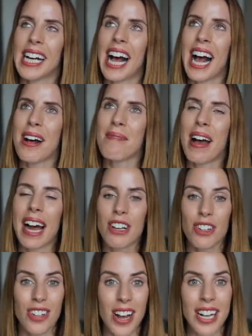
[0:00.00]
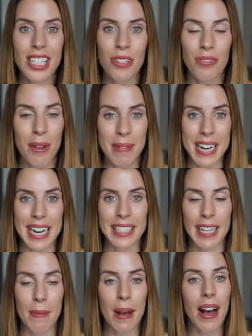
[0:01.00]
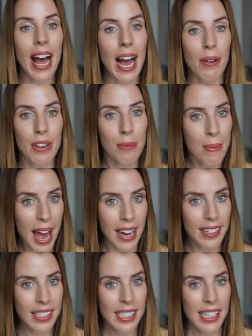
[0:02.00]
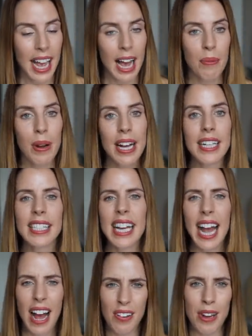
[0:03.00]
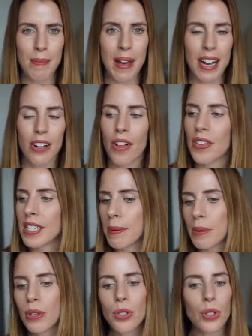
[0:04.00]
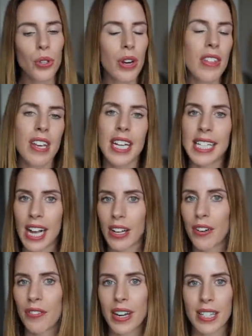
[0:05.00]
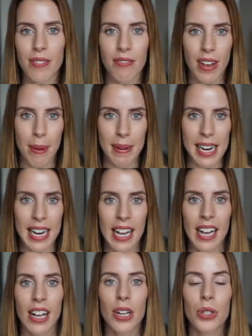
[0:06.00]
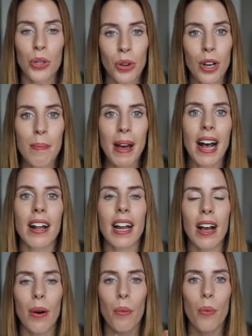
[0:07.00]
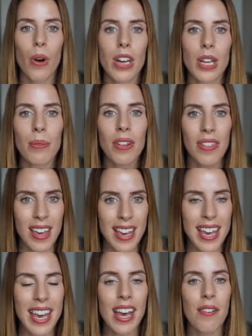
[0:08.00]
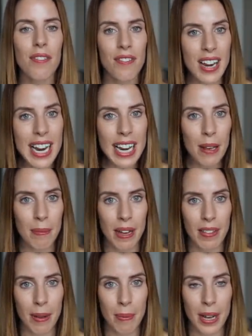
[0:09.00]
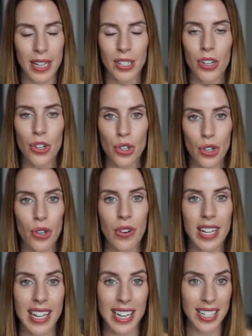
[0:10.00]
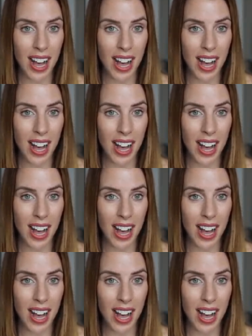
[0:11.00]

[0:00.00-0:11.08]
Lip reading: And just reminisce about how you met. And when I say how you met, not the typical story that you tell your friends and family, talk about what you were thinking and feeling about that person during that